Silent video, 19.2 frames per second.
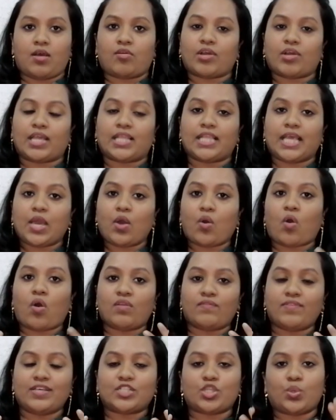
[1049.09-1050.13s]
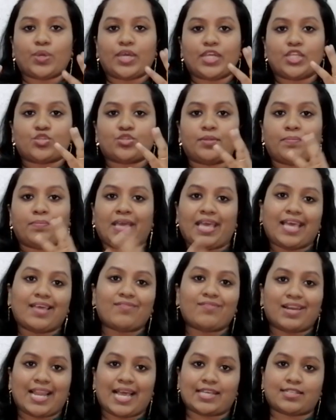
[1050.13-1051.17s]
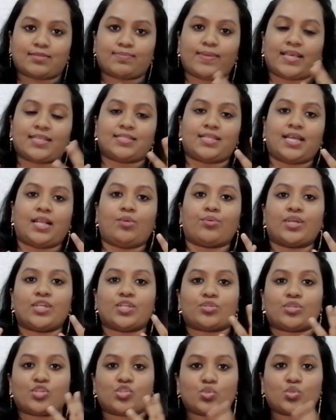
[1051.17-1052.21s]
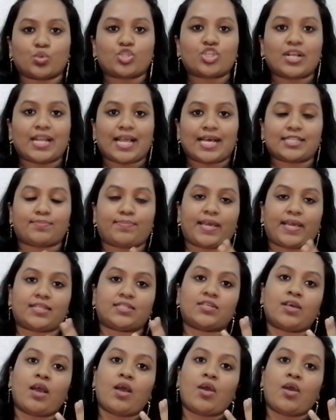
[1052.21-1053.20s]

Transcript: okay, they always look into the behavioral aspects, they look into the social aspects,